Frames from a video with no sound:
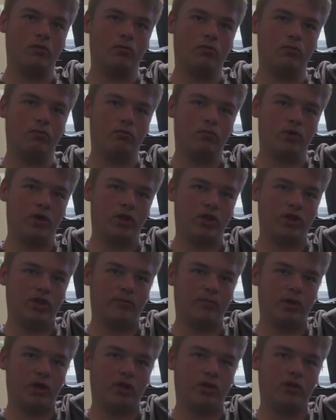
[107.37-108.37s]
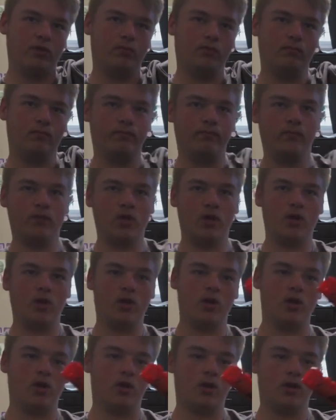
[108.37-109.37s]
Hit the button.
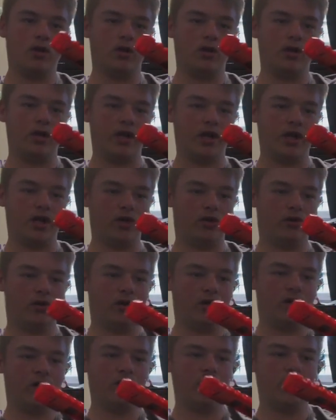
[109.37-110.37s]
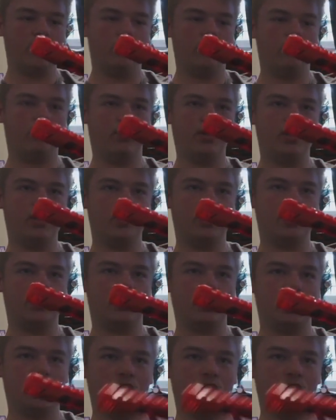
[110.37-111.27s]
Now, this